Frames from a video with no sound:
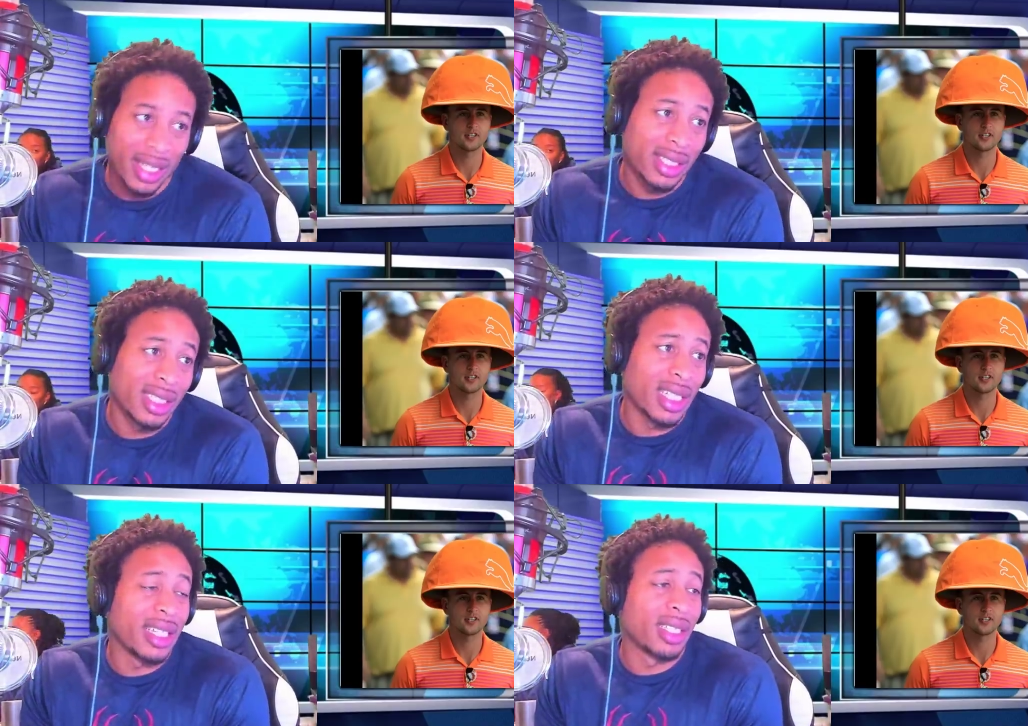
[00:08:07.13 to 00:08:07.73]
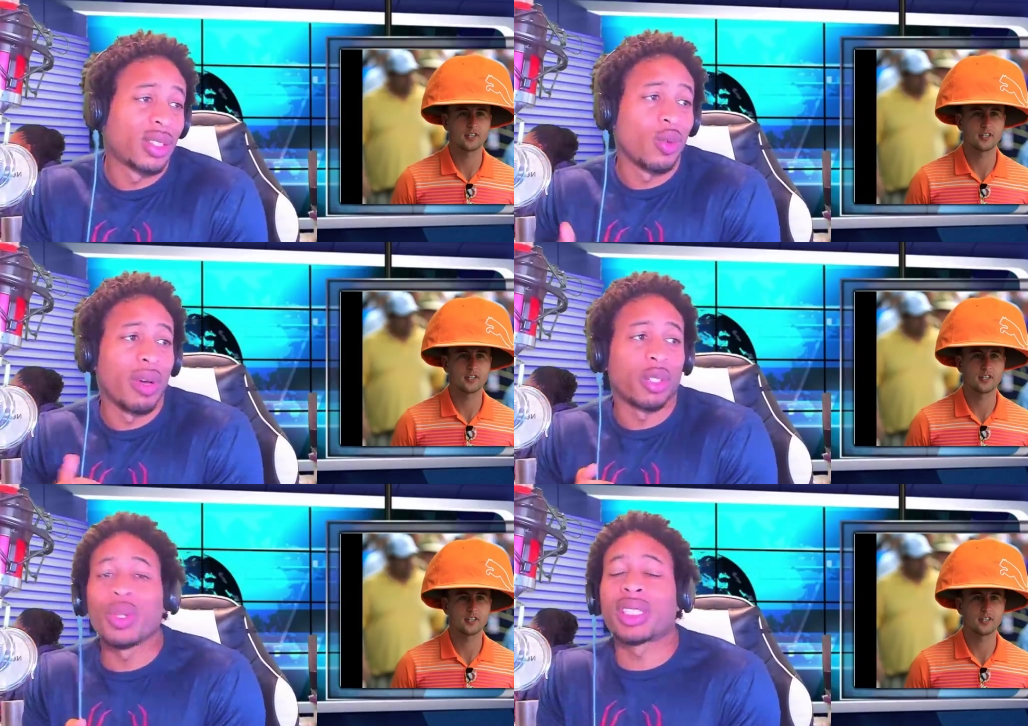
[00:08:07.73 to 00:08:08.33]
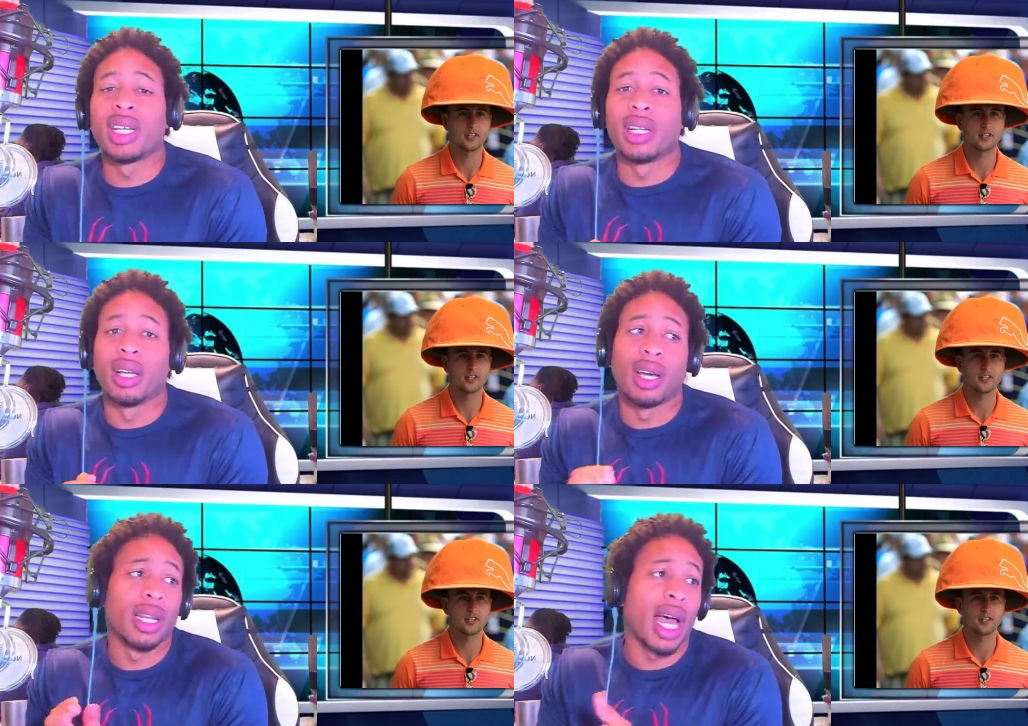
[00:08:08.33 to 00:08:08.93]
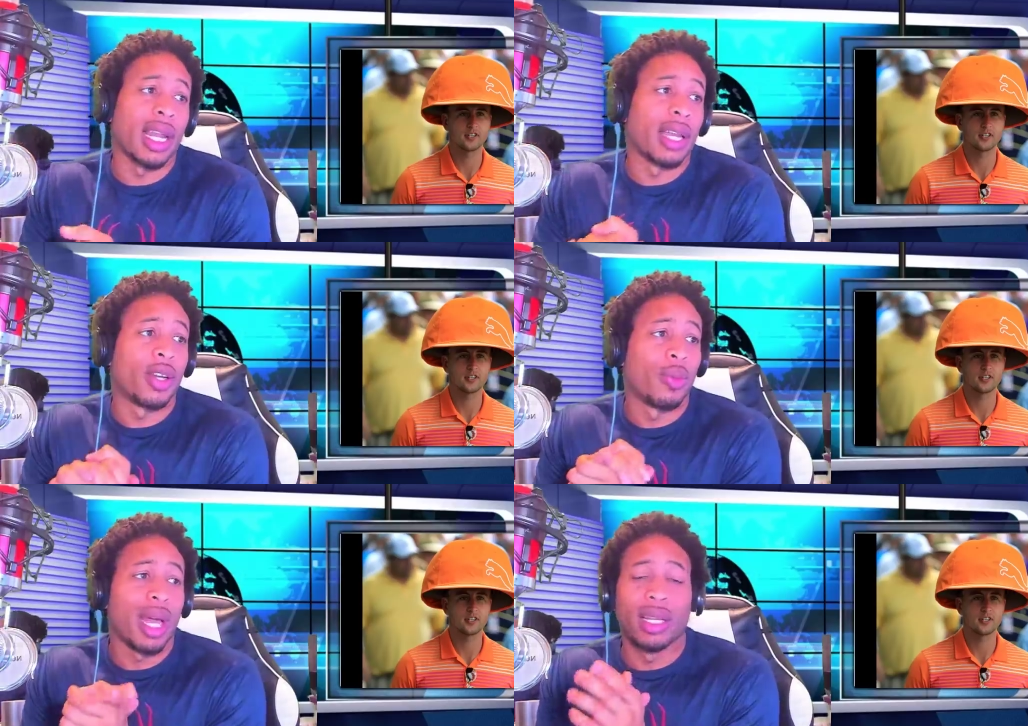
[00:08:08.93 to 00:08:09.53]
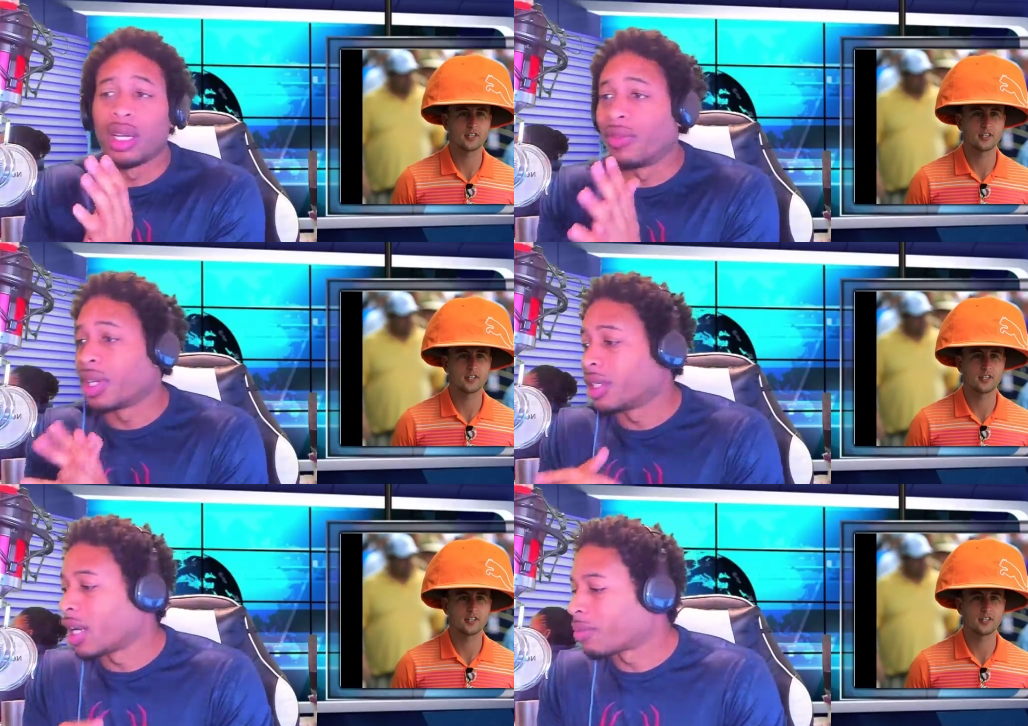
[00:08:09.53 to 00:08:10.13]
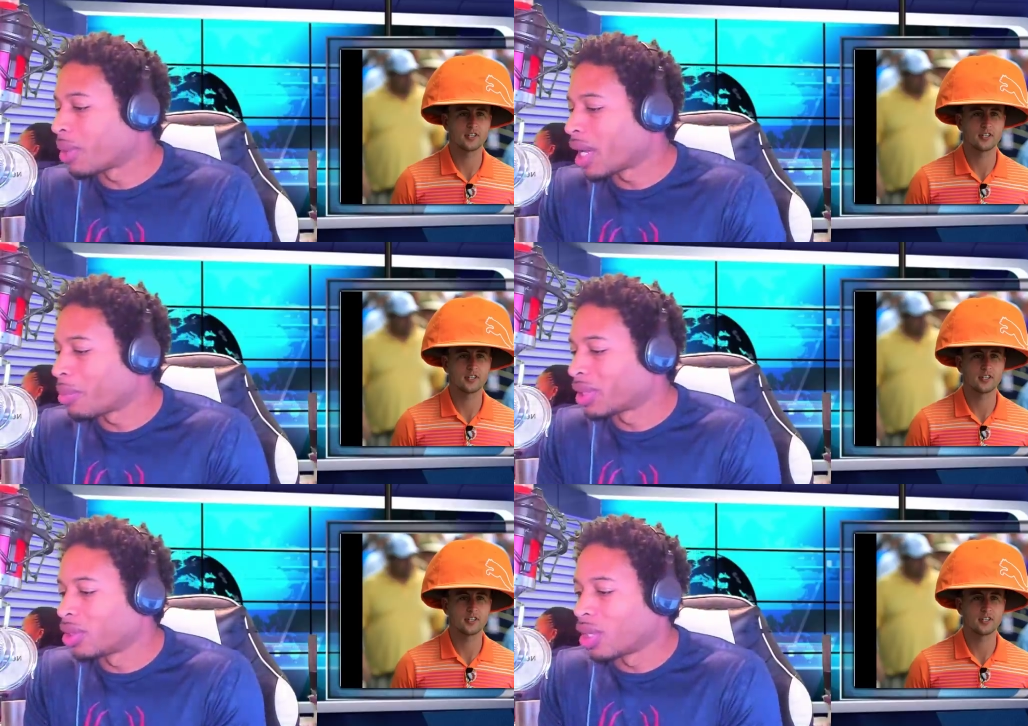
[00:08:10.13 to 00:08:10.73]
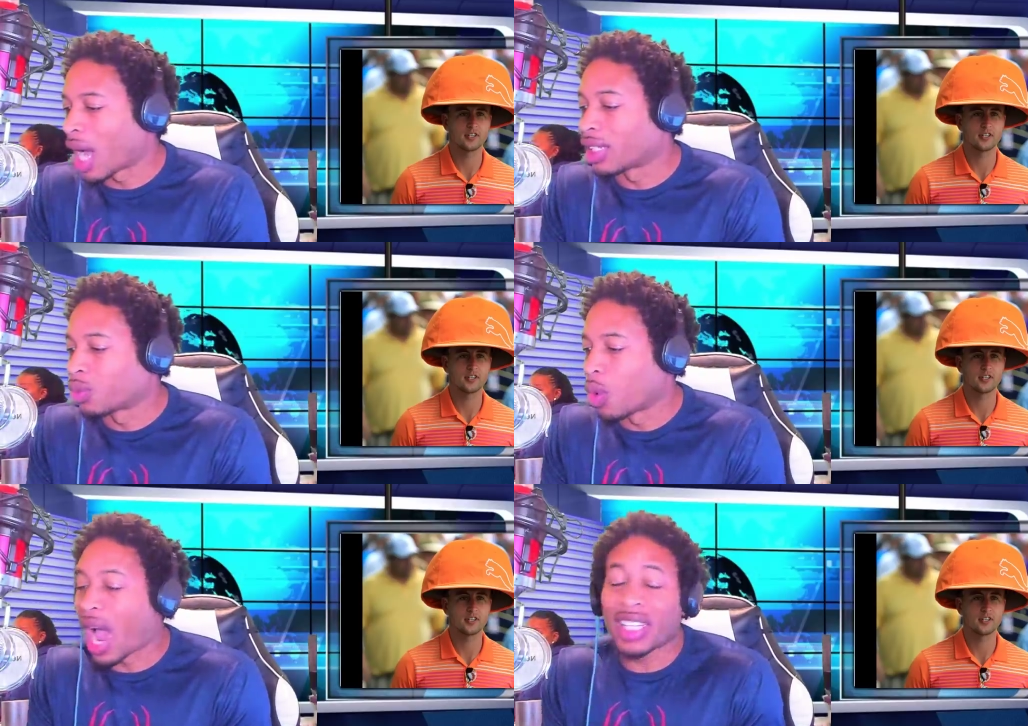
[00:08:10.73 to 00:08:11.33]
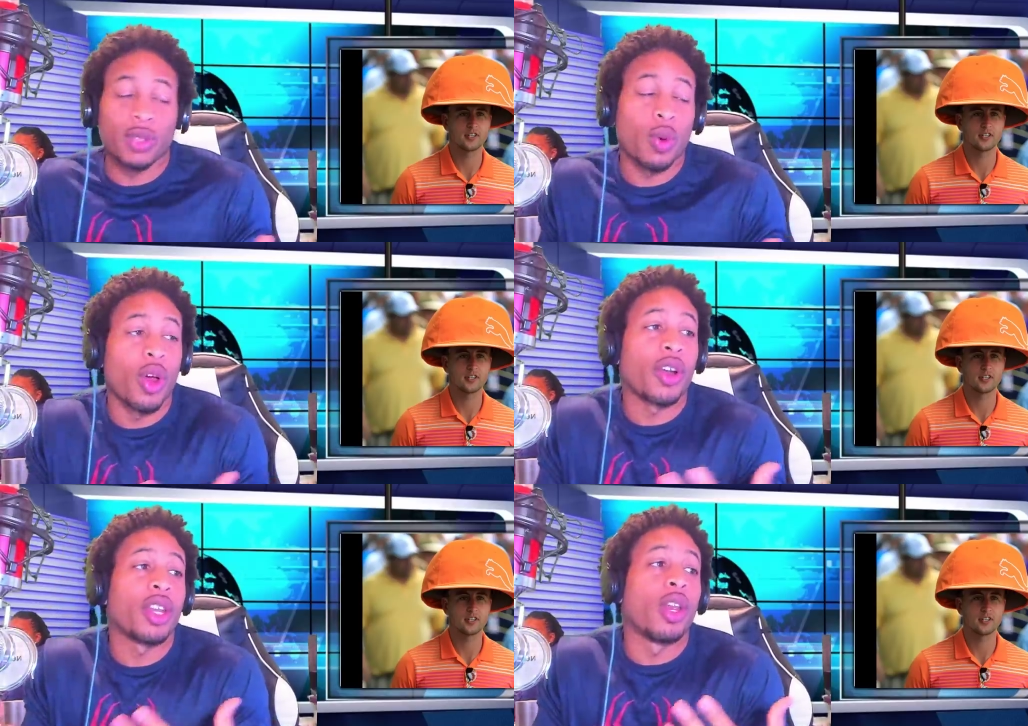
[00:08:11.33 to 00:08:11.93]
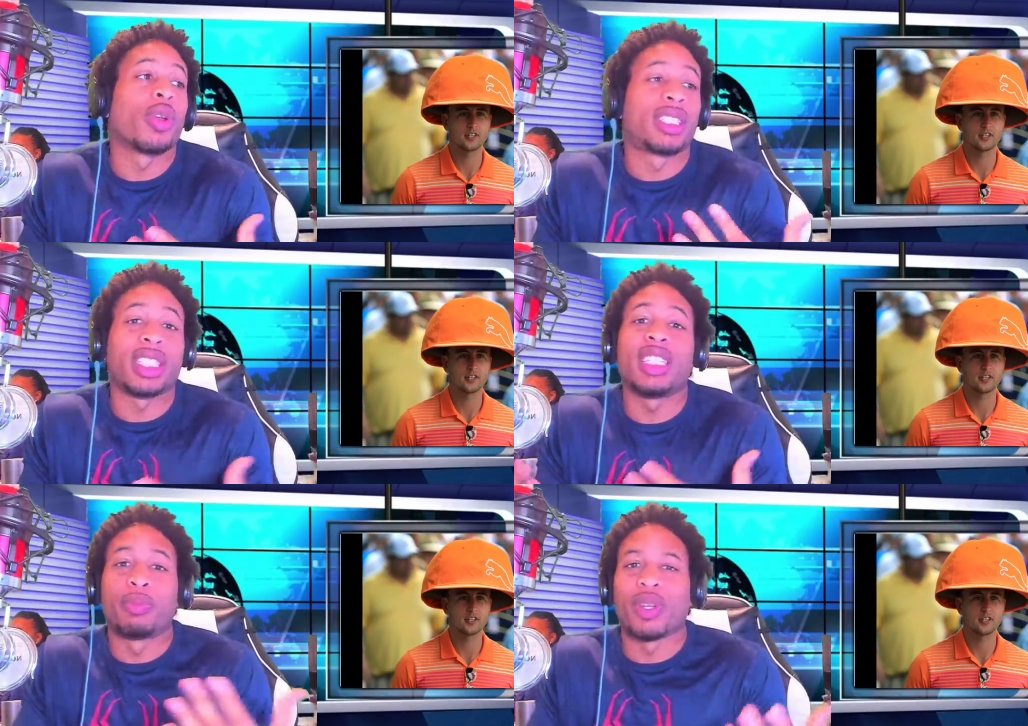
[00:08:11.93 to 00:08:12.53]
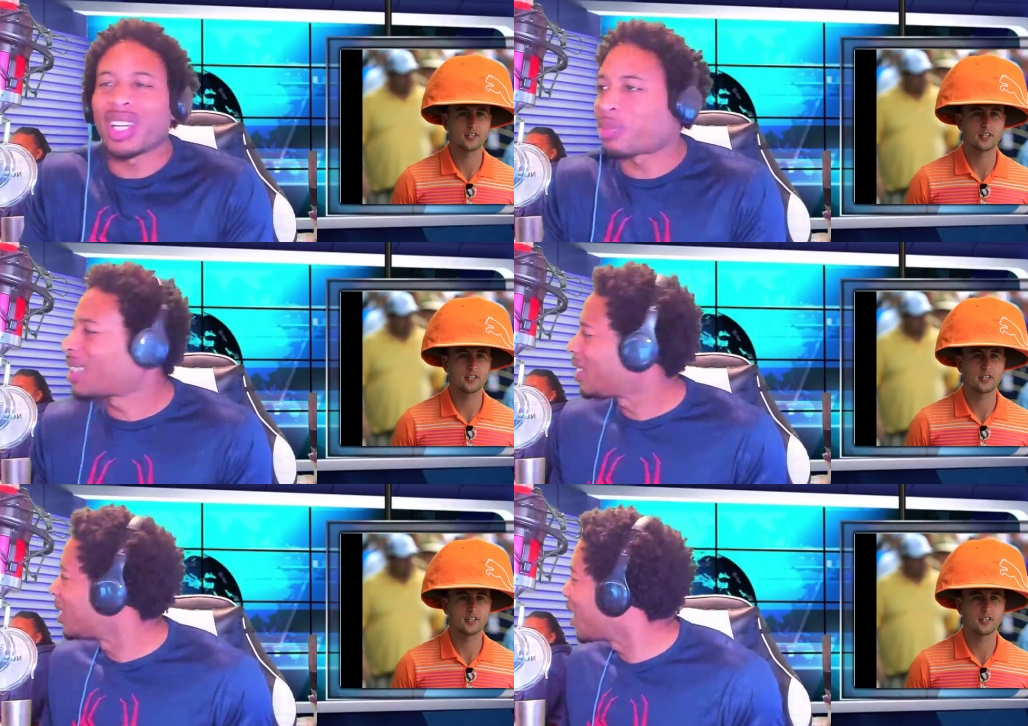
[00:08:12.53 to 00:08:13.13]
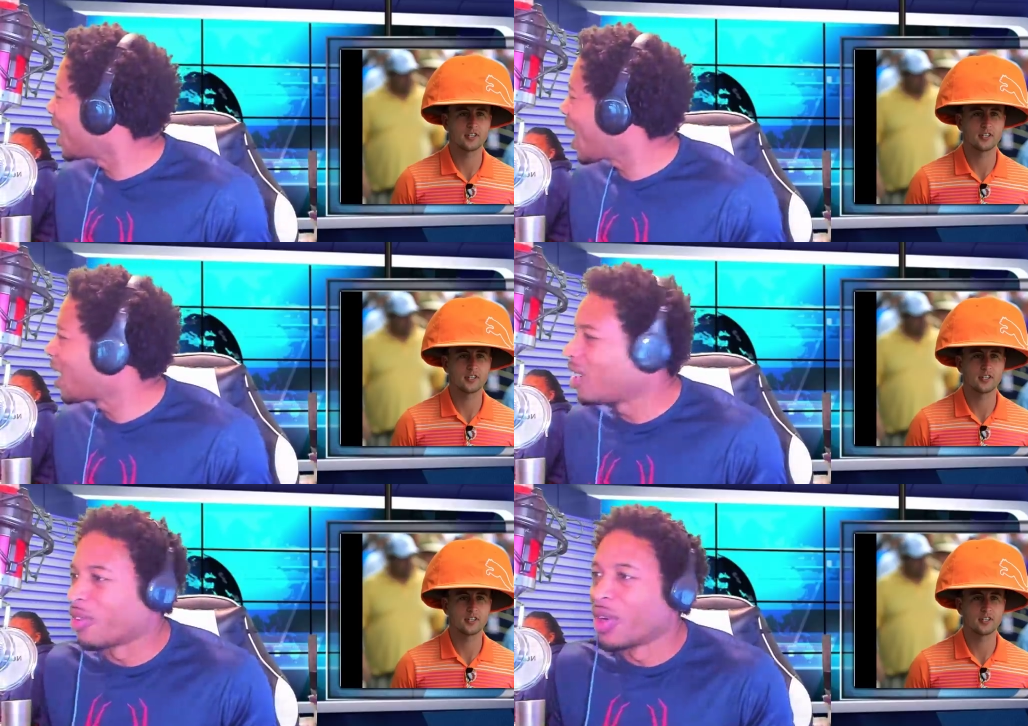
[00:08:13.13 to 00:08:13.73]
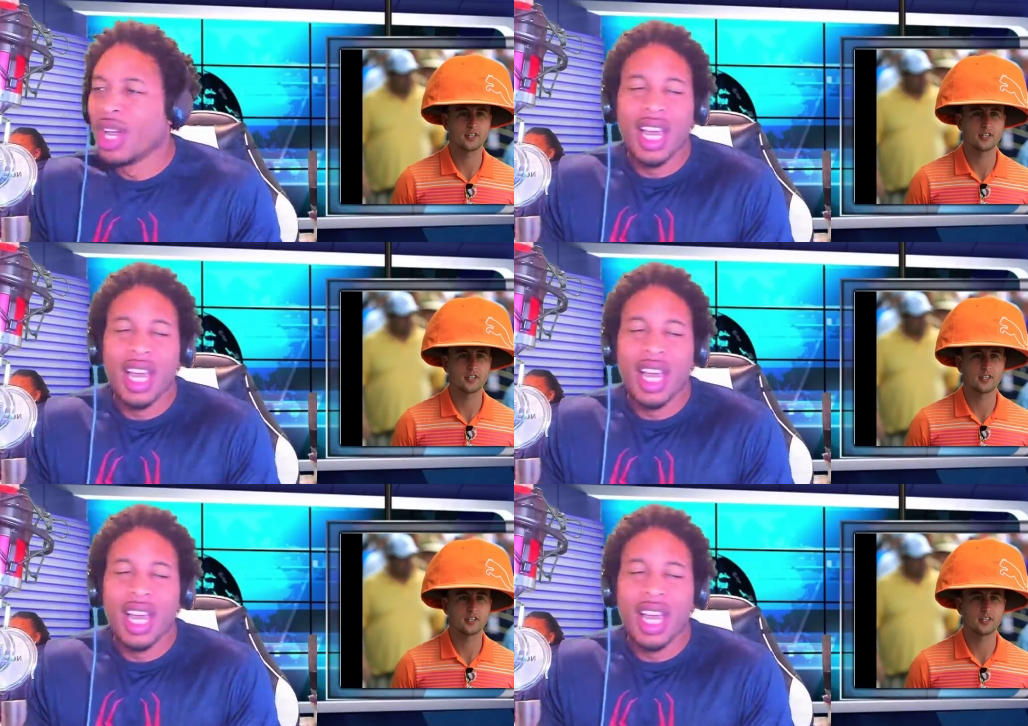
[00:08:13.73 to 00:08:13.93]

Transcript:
Speaker 1: she says it's too much. We still love Lala though, man. I love her to death, man. But you know, I Do just you? want I just want her to know that she's beautiful. That's my sister. I gotta love her.